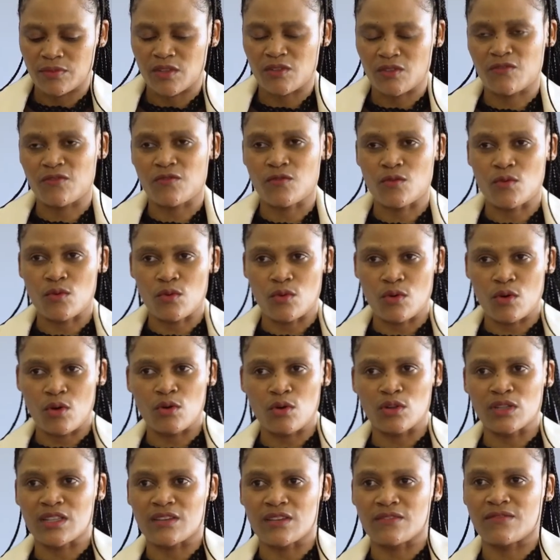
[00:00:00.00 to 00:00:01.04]
for
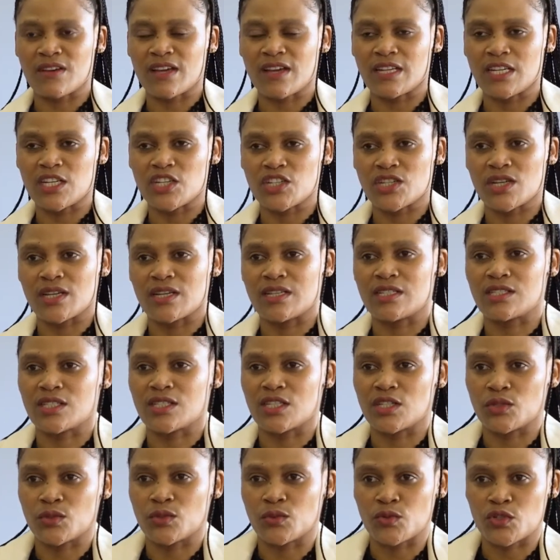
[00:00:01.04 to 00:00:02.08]
all the financial
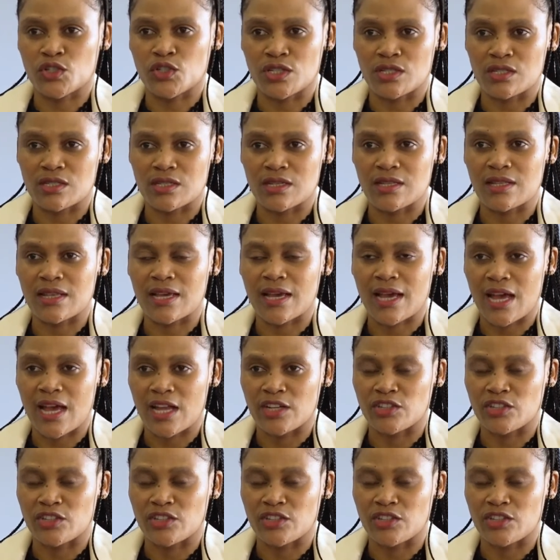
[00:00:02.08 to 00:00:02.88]
institutions in the